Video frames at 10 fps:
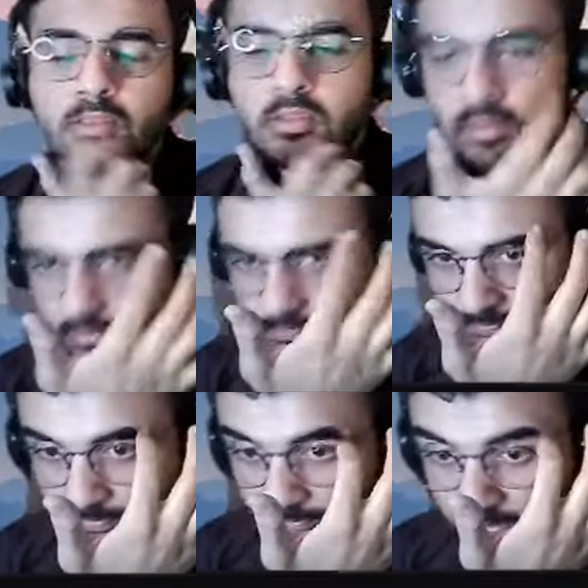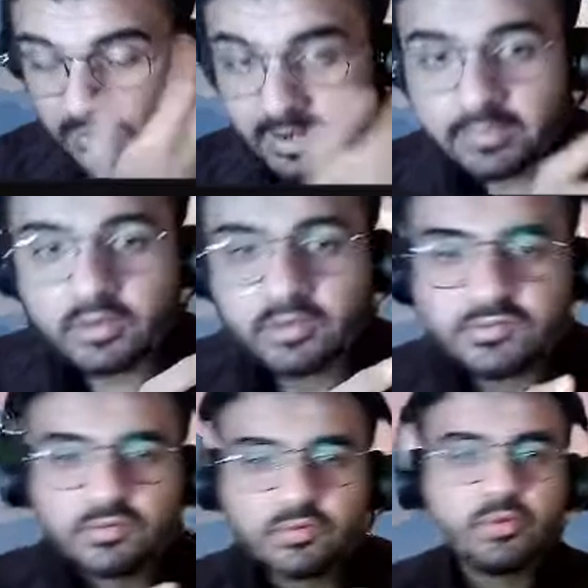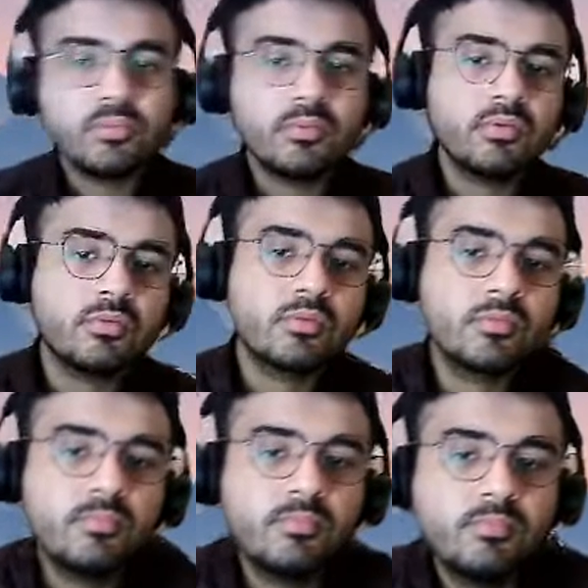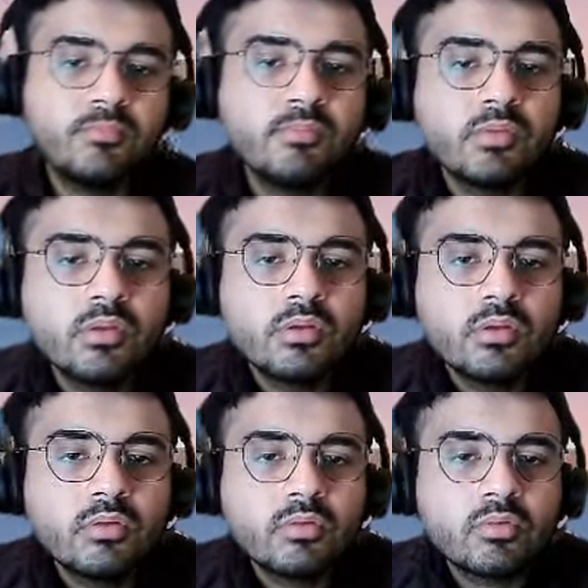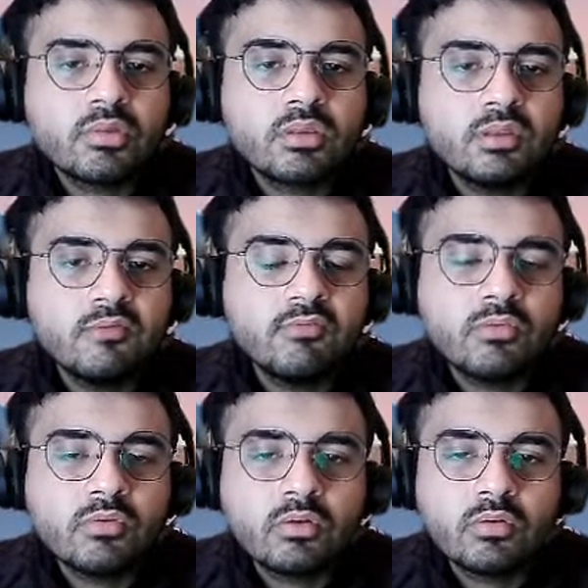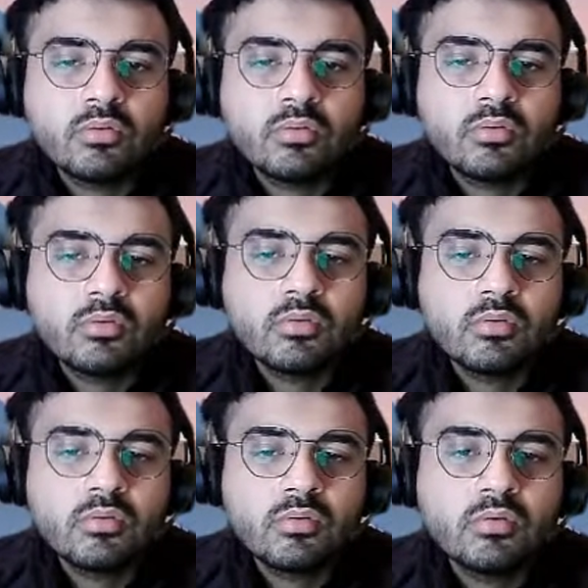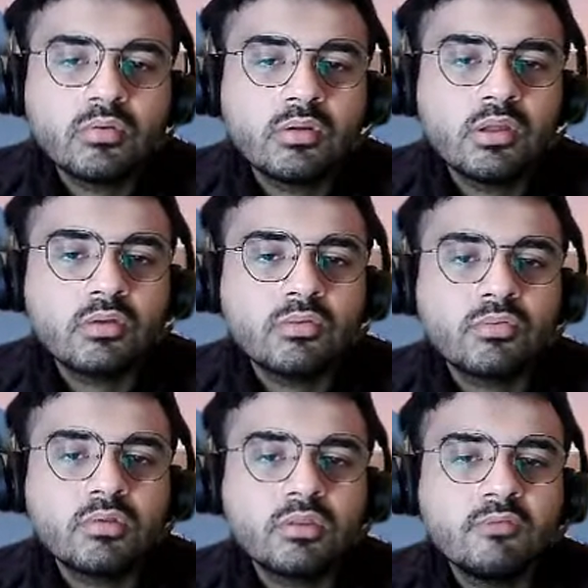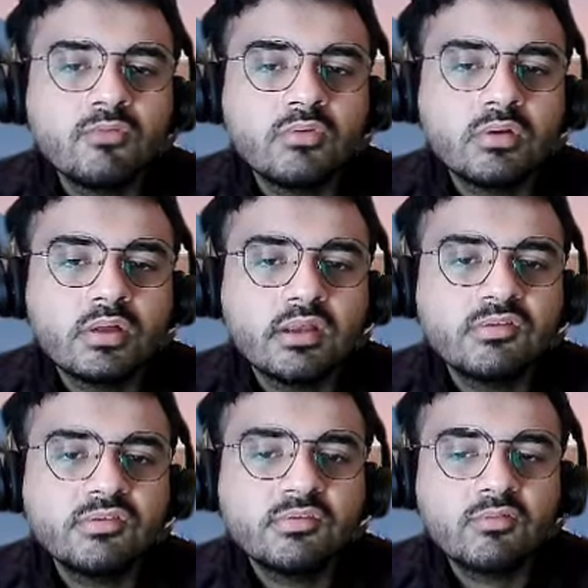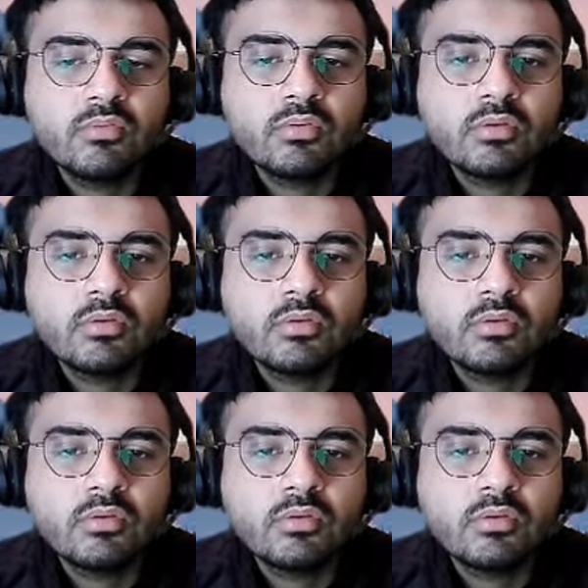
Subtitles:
Um, Either it's going to be rook c4, here, rook c4, knight c4,